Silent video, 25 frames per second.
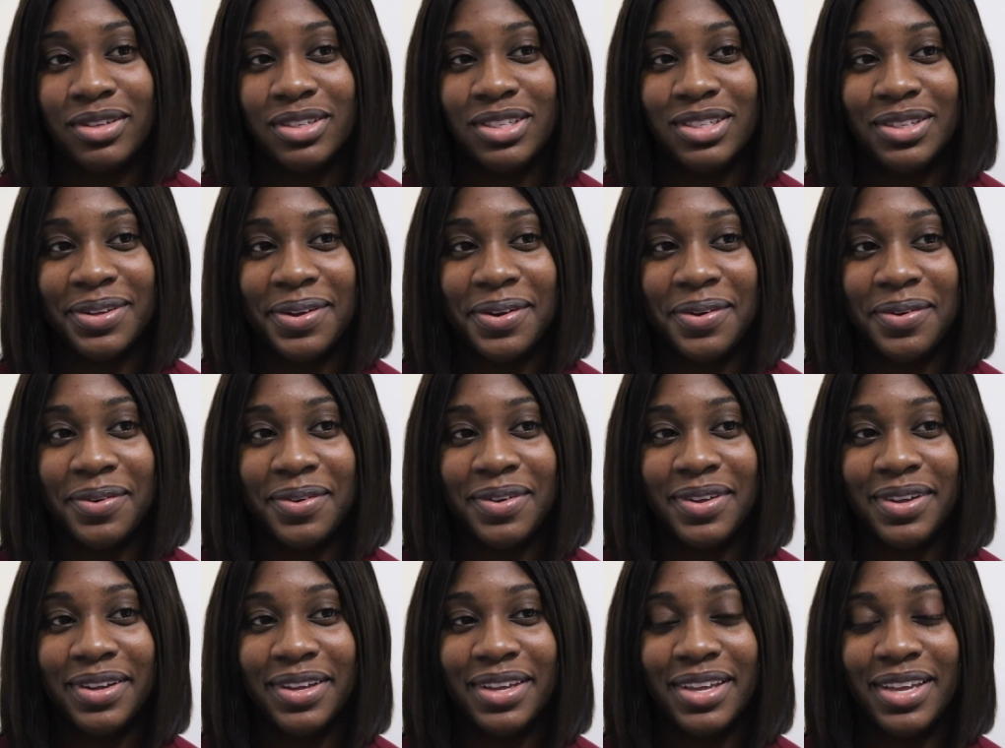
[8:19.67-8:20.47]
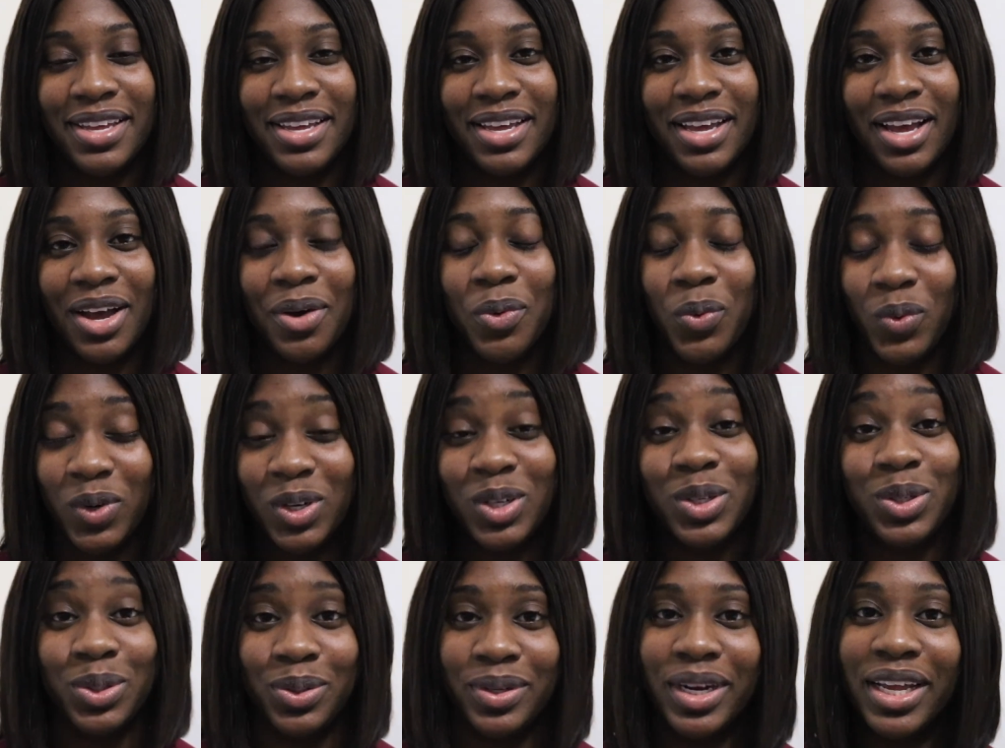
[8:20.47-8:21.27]
So I
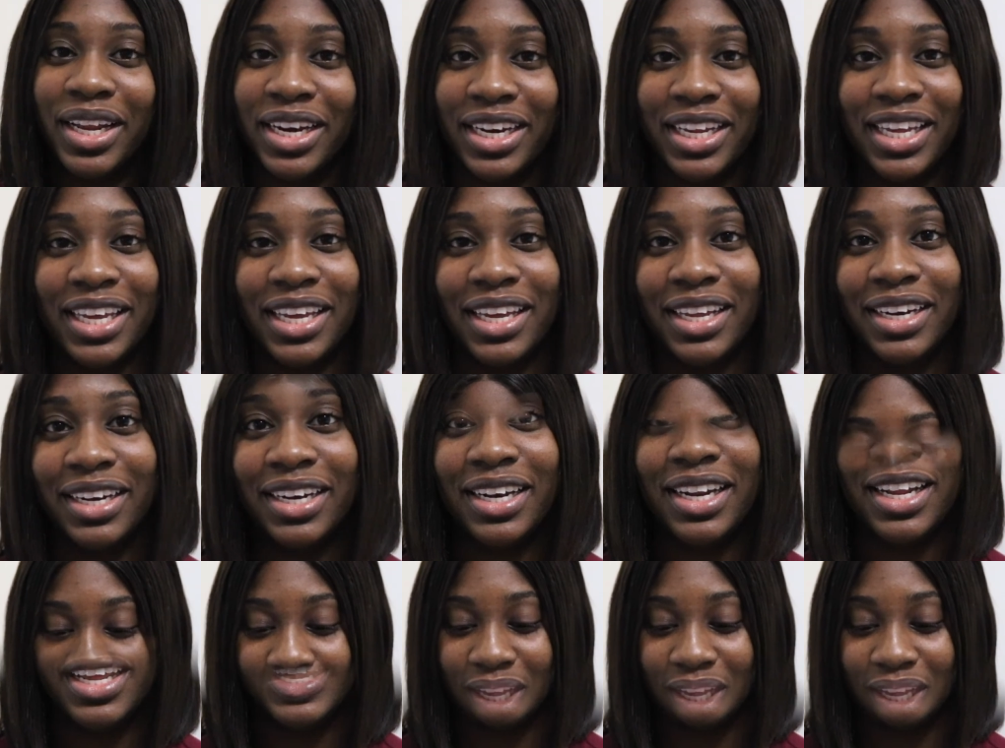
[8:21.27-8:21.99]
want to do that again.